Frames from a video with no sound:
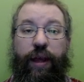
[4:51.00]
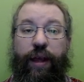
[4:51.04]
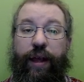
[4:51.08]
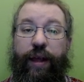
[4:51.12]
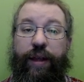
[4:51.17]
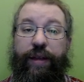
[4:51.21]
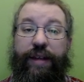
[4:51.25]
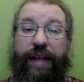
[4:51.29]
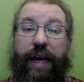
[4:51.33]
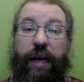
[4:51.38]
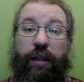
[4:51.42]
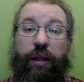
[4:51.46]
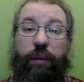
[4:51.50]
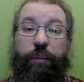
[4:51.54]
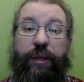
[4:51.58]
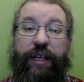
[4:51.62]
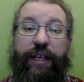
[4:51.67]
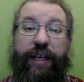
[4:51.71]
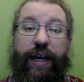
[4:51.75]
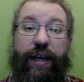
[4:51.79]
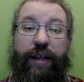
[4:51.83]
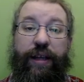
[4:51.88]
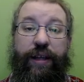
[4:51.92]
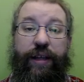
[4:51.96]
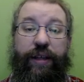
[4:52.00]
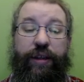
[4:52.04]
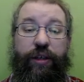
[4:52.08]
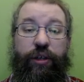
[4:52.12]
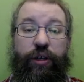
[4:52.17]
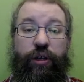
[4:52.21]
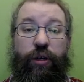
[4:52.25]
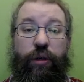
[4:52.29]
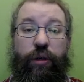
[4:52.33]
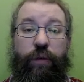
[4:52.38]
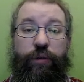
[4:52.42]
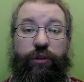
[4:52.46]
Now let me calculate the
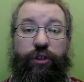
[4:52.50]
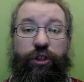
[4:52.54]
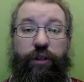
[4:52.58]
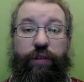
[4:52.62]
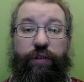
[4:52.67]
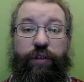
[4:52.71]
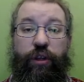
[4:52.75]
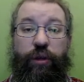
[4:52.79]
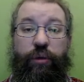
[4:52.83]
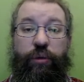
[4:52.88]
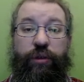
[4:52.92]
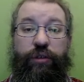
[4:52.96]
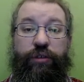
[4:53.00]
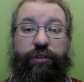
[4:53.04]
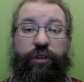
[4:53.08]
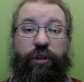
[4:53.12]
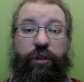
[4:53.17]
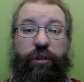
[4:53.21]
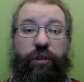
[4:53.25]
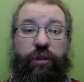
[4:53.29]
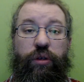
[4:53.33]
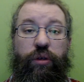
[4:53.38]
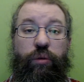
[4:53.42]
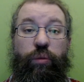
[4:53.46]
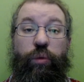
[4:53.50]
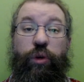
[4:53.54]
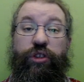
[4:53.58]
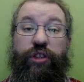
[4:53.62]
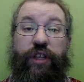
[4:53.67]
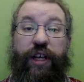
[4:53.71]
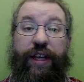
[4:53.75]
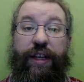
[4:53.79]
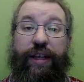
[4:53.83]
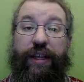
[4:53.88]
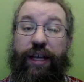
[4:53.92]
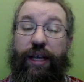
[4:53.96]
curvature of the unit circle, which I
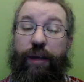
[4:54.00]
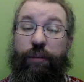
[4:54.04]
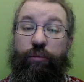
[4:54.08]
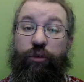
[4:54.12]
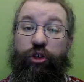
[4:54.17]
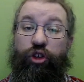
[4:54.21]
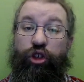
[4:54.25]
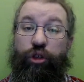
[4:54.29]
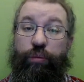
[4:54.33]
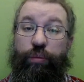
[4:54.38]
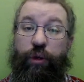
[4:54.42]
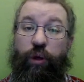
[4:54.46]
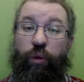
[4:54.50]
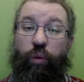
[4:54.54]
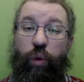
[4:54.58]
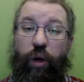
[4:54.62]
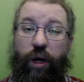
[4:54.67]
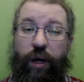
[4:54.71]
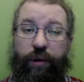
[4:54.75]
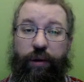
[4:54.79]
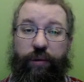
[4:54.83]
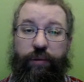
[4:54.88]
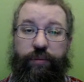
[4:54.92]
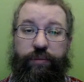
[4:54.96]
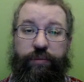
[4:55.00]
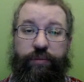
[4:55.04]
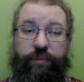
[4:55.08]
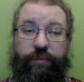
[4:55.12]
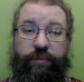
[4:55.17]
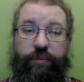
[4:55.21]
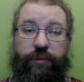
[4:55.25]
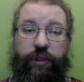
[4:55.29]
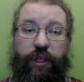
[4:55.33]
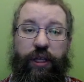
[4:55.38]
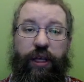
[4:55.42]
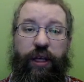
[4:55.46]
claimed should be 1.
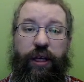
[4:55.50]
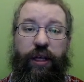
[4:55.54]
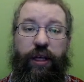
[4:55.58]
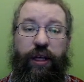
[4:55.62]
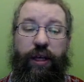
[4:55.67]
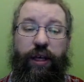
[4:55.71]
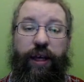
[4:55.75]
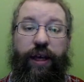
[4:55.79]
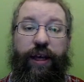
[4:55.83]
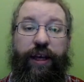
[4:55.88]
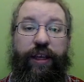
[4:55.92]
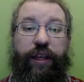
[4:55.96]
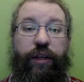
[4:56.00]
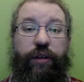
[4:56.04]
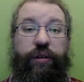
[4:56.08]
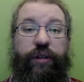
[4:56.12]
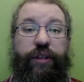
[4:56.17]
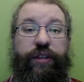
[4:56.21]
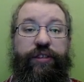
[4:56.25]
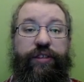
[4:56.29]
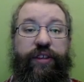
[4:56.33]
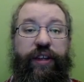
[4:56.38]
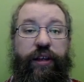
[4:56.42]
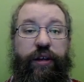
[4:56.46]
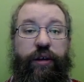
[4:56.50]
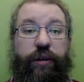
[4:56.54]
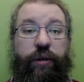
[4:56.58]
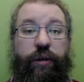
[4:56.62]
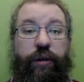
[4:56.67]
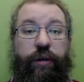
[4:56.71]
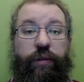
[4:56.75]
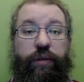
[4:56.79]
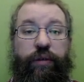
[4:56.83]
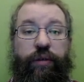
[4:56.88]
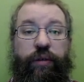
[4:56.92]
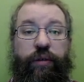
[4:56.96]
Here is the
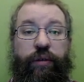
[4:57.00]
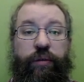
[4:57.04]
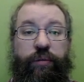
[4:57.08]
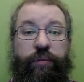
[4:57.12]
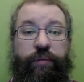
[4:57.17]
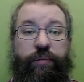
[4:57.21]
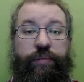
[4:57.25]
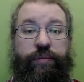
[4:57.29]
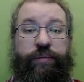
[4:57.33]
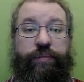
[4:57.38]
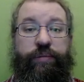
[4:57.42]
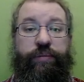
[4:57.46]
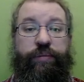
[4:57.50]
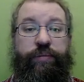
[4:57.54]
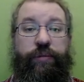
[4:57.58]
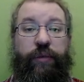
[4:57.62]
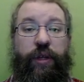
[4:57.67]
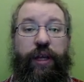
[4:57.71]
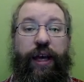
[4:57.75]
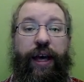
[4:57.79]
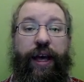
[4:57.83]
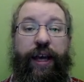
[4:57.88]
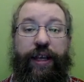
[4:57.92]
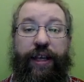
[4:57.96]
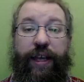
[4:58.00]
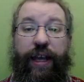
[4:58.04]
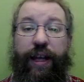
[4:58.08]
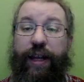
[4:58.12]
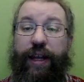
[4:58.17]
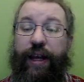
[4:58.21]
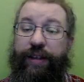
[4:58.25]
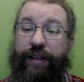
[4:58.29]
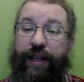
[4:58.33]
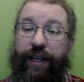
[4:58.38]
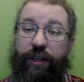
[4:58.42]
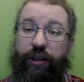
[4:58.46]
curve. Again, I
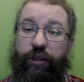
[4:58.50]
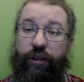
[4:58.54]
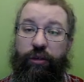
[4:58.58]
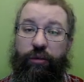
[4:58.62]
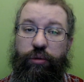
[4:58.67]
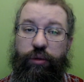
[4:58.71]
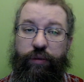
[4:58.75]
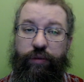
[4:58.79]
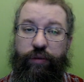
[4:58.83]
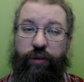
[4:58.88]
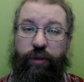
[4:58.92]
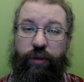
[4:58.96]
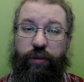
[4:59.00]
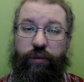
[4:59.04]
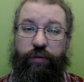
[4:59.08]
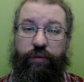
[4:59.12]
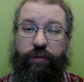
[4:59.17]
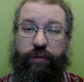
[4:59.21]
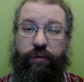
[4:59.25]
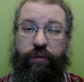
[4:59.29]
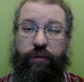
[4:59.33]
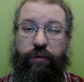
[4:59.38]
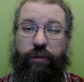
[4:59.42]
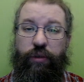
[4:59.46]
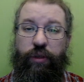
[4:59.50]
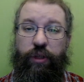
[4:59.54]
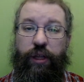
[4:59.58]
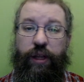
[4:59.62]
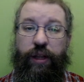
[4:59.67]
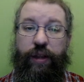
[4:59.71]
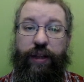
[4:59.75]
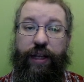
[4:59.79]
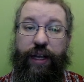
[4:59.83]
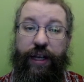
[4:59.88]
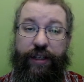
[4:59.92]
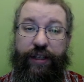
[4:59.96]
take the derivative,
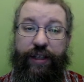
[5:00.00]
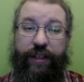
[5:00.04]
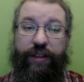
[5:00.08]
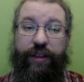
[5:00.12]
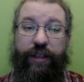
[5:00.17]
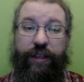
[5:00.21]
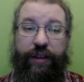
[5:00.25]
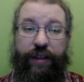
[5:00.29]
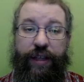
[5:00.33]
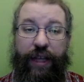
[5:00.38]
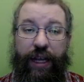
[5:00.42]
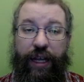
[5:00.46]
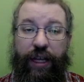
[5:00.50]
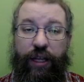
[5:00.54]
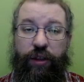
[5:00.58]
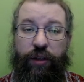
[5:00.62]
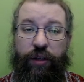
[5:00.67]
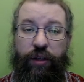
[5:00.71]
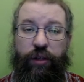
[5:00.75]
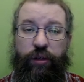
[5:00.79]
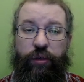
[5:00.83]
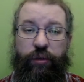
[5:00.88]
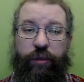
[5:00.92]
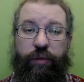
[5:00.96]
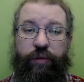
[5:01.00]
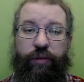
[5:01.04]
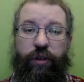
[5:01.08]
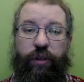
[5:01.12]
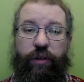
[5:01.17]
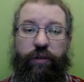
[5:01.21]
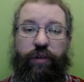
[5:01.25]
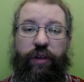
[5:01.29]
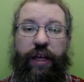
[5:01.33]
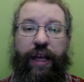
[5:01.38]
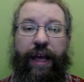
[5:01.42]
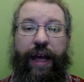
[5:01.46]
then I take the length of the derivative
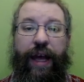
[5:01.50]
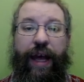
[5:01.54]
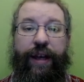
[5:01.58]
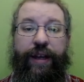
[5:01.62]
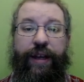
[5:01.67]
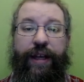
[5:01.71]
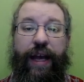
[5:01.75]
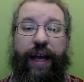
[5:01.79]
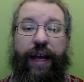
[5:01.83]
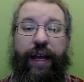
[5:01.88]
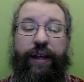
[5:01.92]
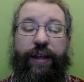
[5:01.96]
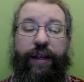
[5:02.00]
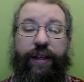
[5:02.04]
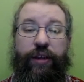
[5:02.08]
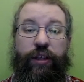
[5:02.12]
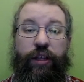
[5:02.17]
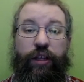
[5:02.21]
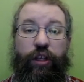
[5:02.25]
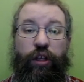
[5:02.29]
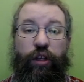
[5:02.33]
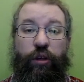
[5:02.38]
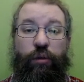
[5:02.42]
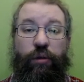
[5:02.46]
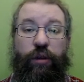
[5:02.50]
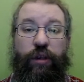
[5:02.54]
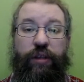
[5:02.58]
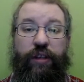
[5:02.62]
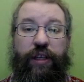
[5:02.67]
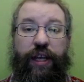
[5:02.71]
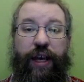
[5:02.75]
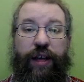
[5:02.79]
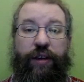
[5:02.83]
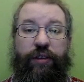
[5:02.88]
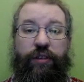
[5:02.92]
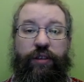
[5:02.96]
and calculate the unit
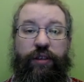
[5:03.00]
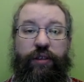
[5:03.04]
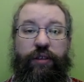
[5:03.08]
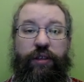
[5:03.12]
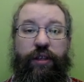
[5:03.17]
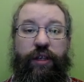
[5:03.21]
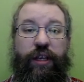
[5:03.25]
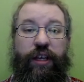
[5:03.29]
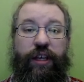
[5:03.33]
tangent.